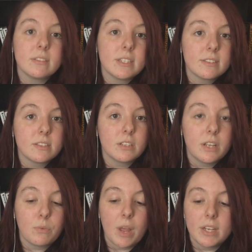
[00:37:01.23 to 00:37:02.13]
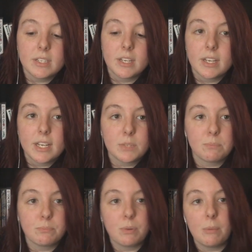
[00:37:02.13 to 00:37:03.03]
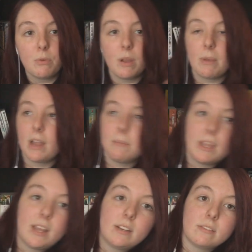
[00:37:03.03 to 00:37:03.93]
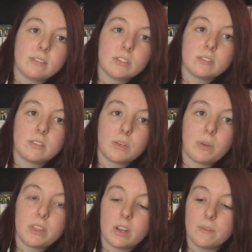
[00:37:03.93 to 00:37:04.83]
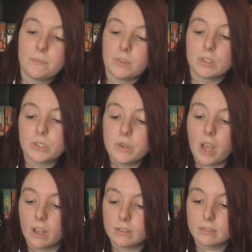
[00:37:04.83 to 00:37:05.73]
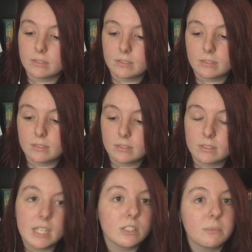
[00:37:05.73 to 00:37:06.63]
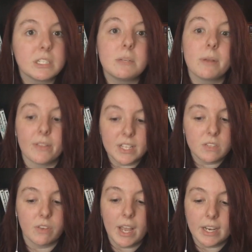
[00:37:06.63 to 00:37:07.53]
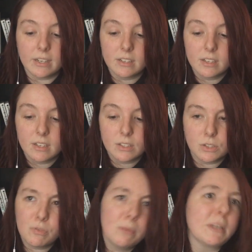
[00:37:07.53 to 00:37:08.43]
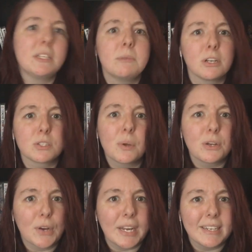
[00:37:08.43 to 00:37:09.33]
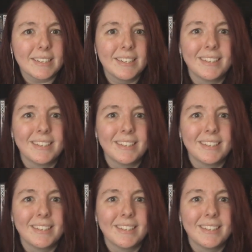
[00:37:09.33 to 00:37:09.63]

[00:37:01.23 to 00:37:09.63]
It's still unread. It's probably right behind my head, it's like right there. So yeah, that's on my TBR. That's fine. So far my TBR is going great.